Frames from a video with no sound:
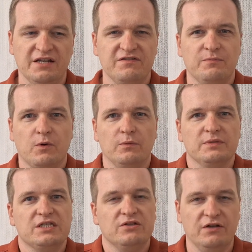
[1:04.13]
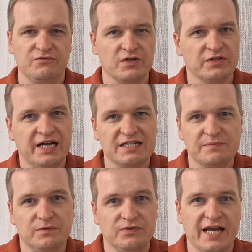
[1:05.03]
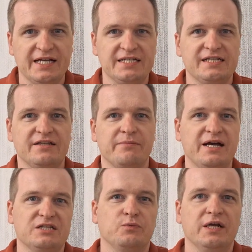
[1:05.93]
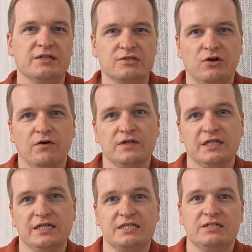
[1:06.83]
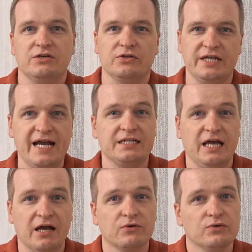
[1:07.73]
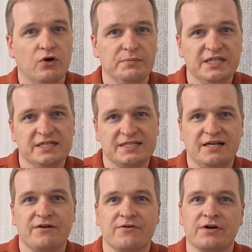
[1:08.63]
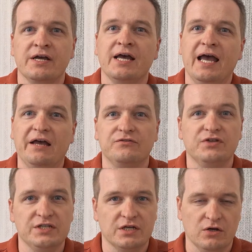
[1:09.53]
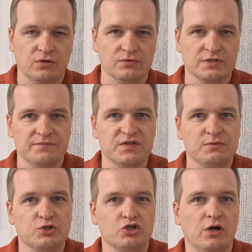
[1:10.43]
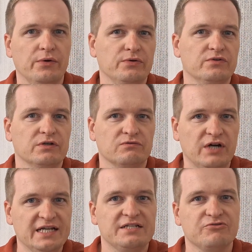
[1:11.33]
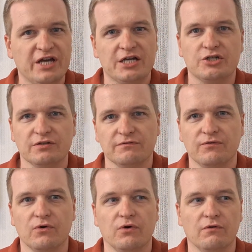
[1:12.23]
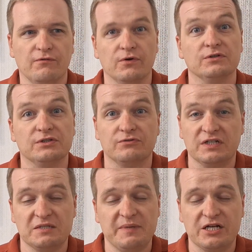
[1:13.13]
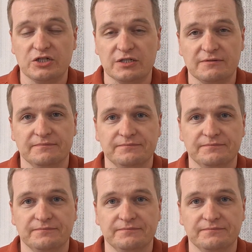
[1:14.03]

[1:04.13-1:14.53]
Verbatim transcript: if the problem is not recognizable that easily, the best way to solve it is to connect a good OBD scanner and read the codes. This will show you the right direction for further inspections.